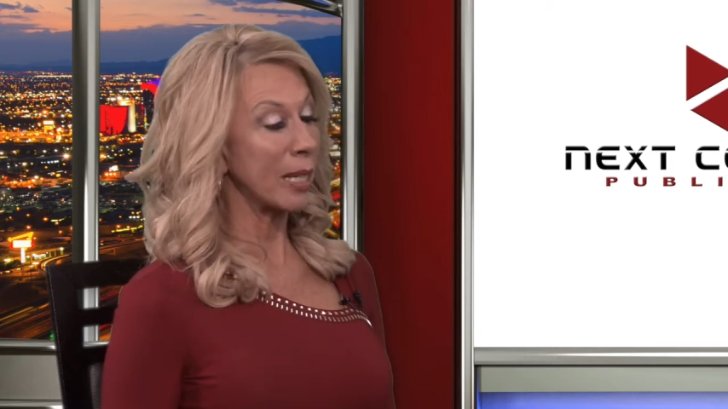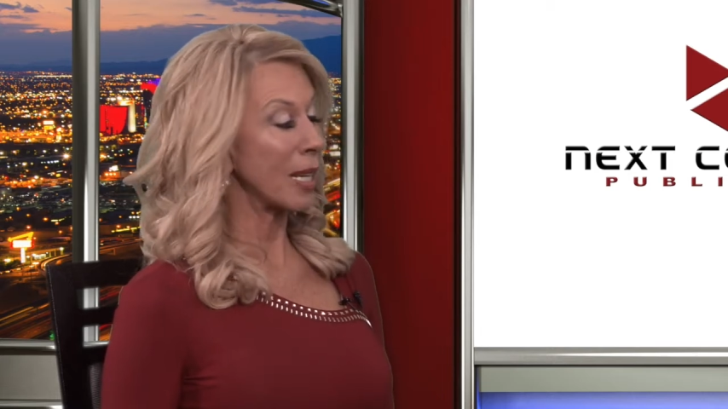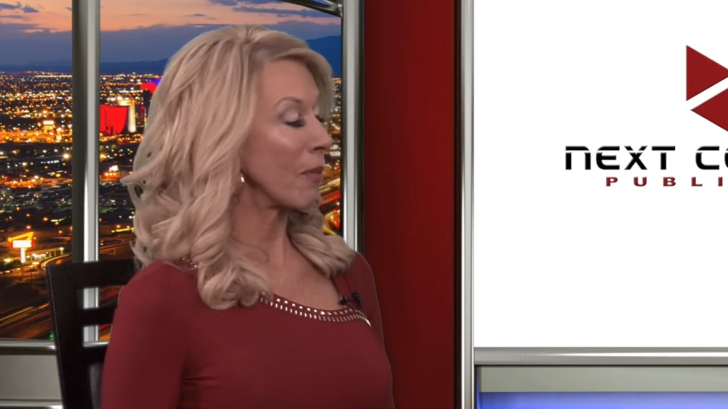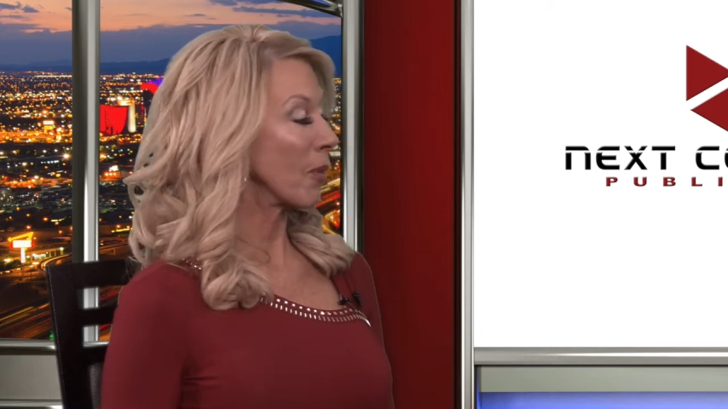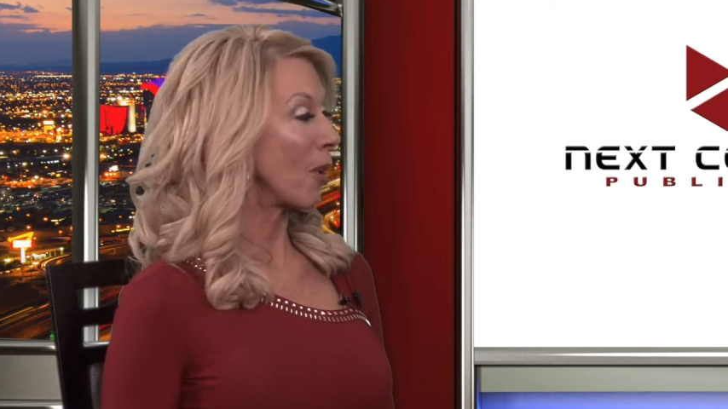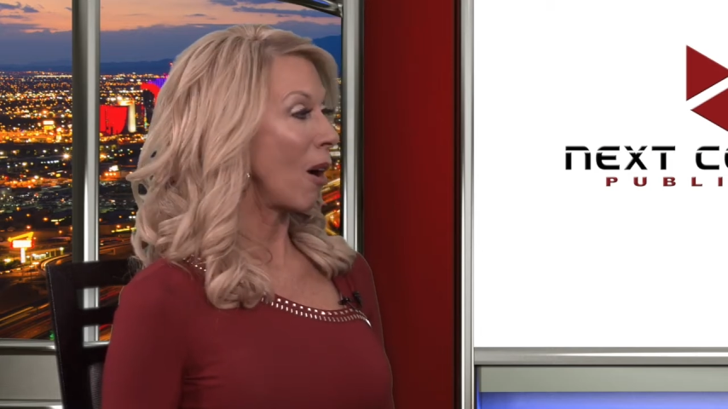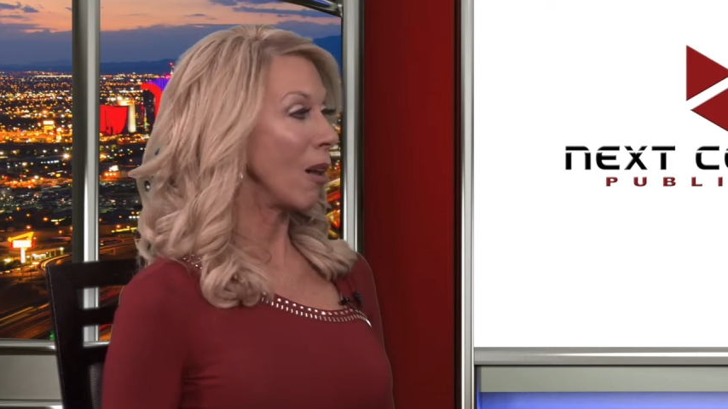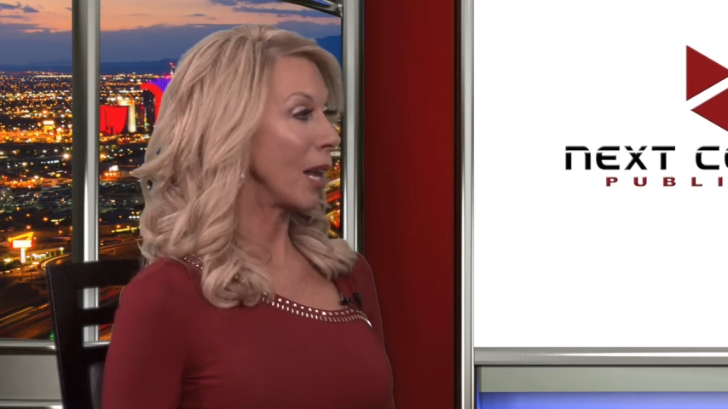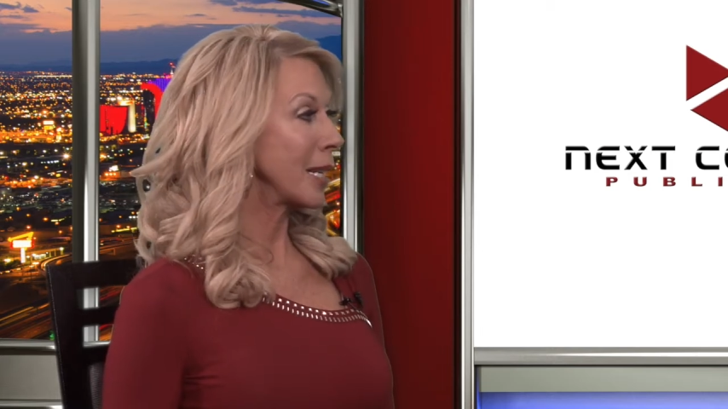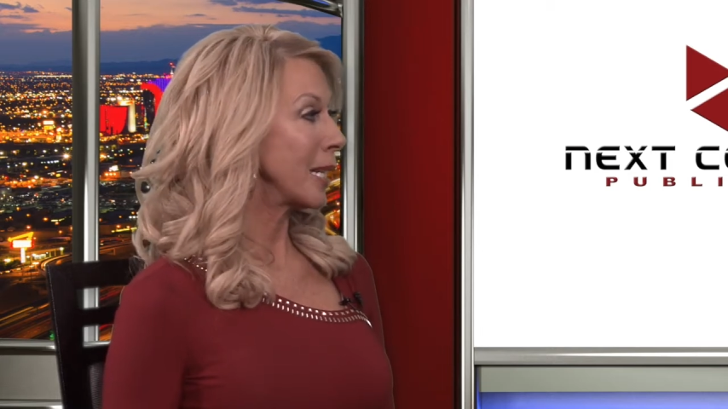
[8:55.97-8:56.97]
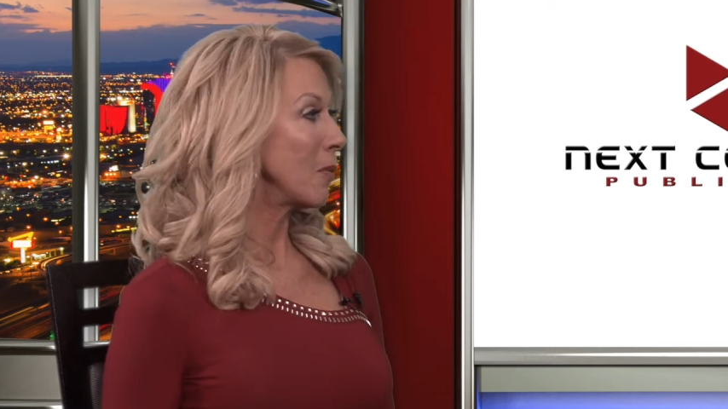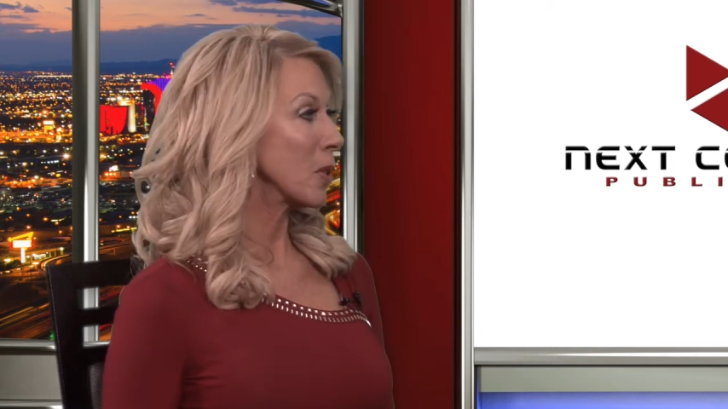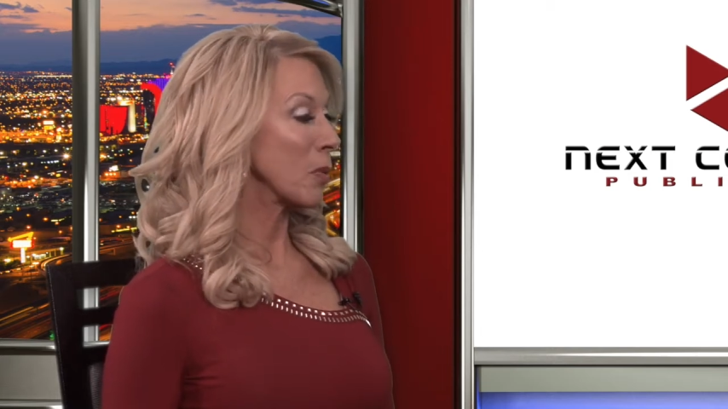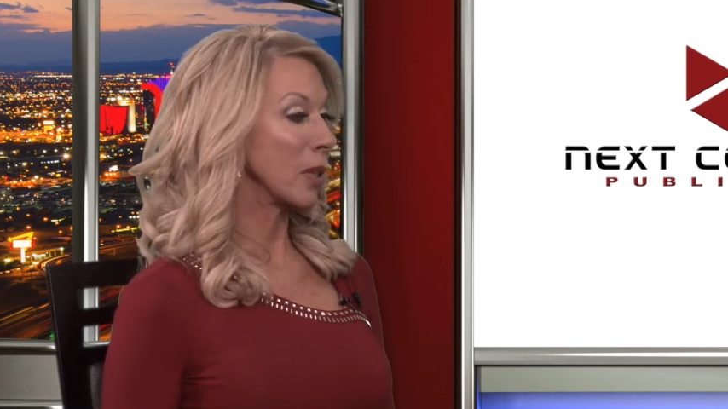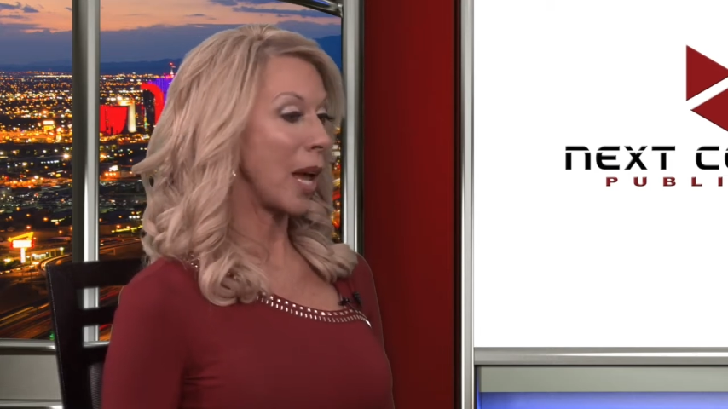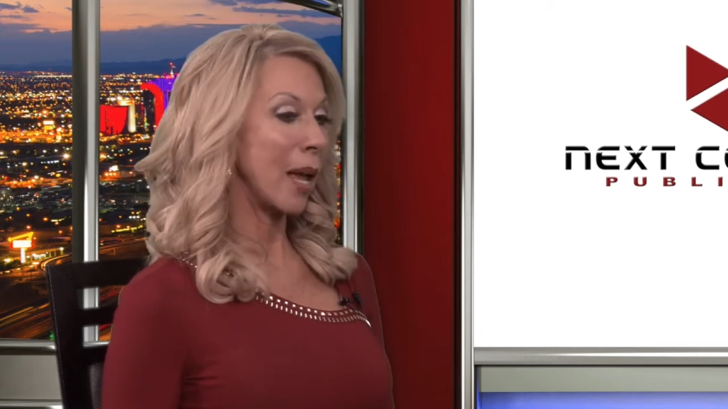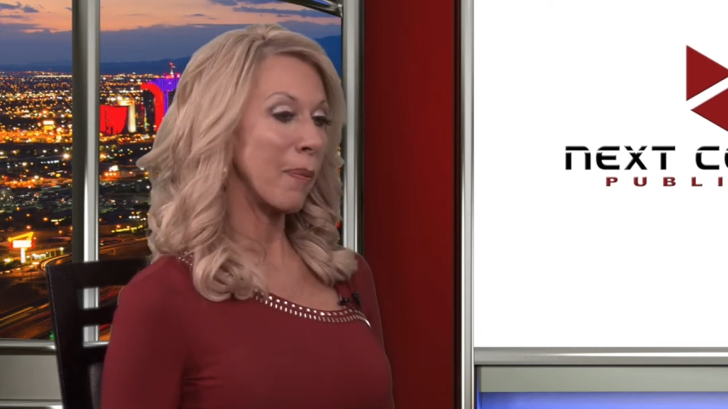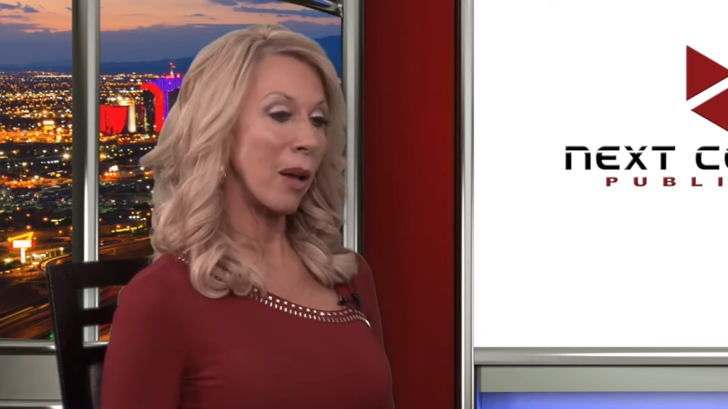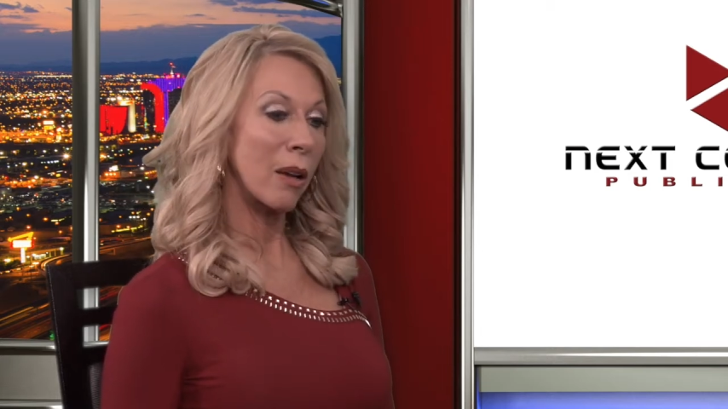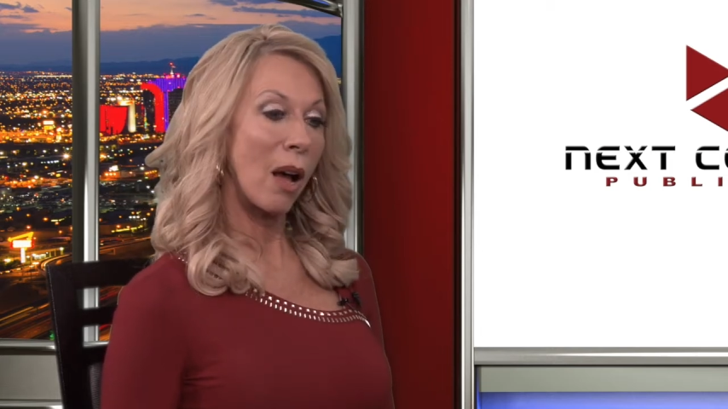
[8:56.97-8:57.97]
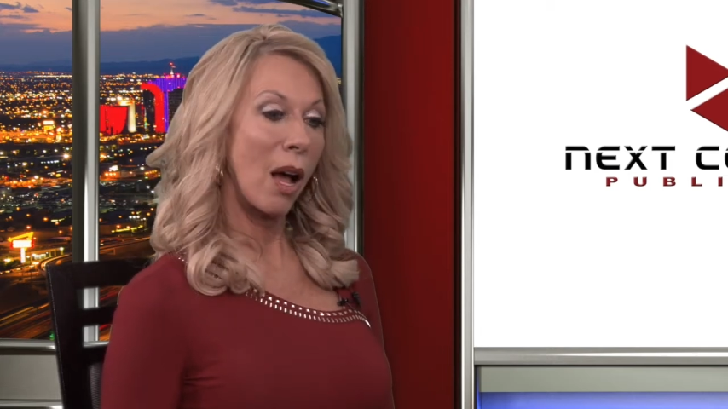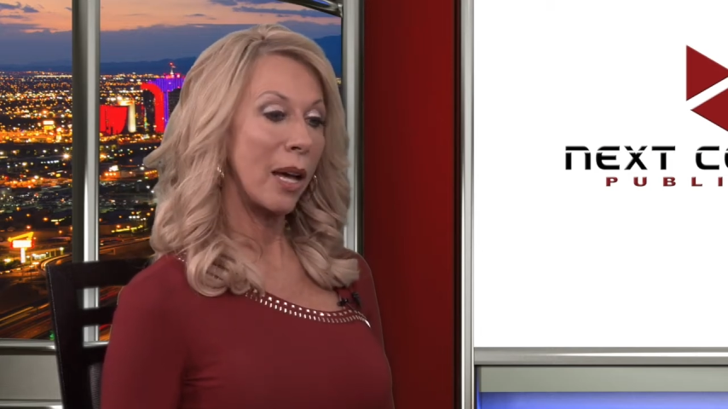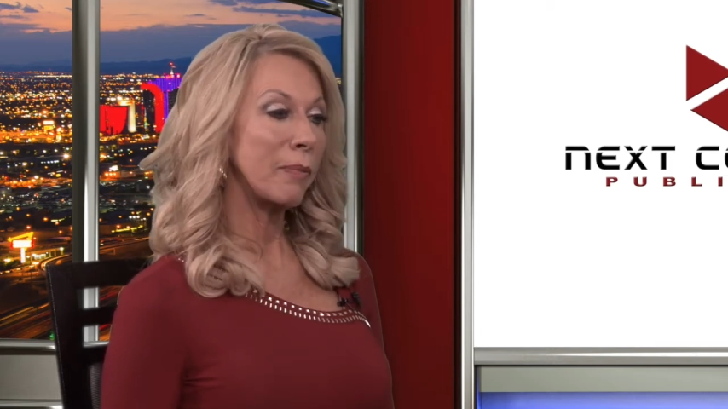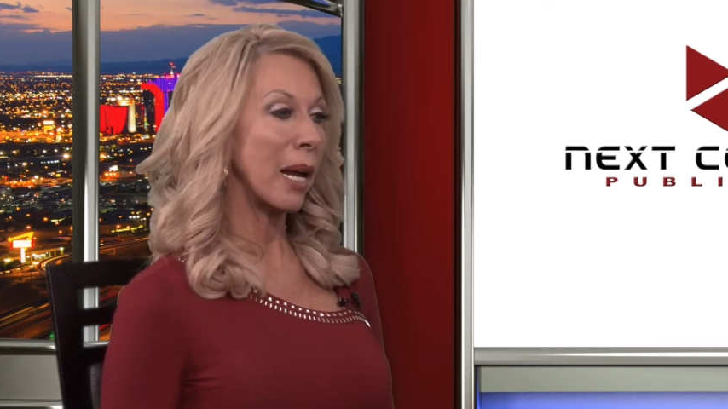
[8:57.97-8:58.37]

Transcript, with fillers: except for all I did was rely upon God,